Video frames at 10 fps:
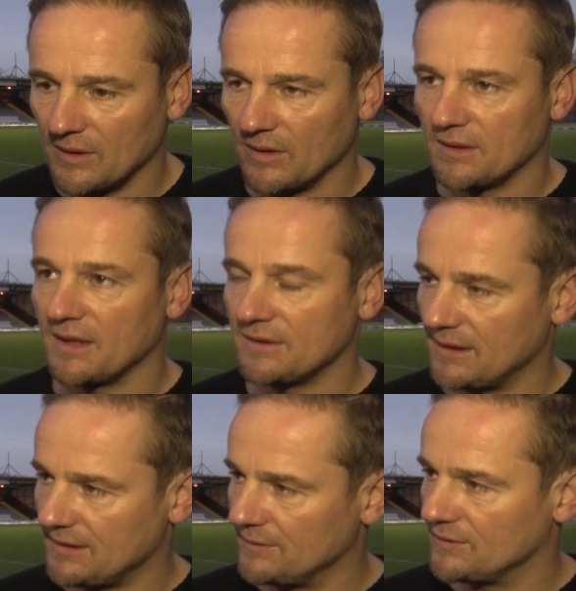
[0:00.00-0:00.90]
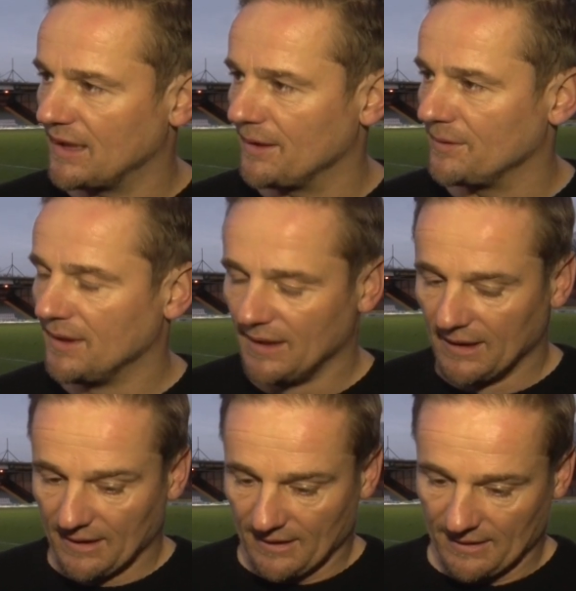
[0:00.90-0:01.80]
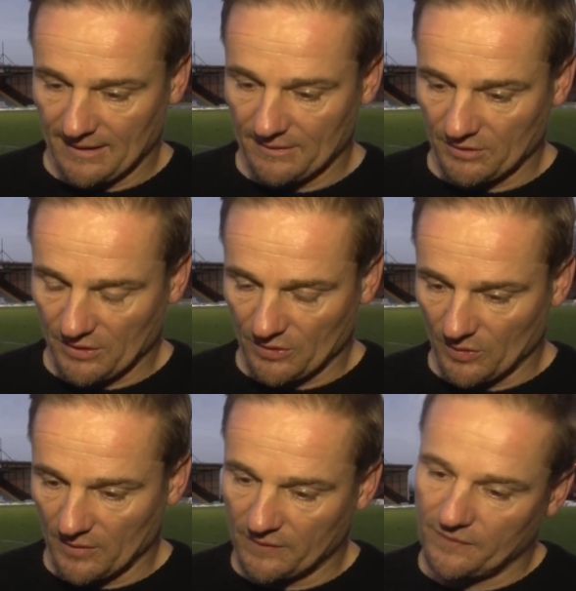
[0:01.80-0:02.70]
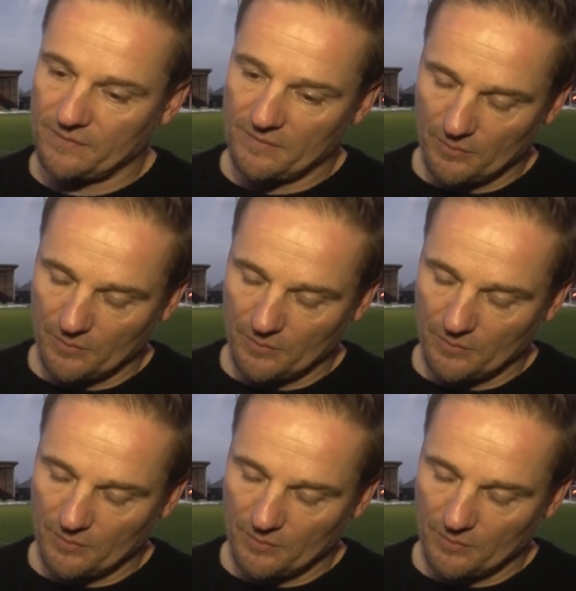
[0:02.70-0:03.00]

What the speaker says: We've got to dust ourselves down and then just sort of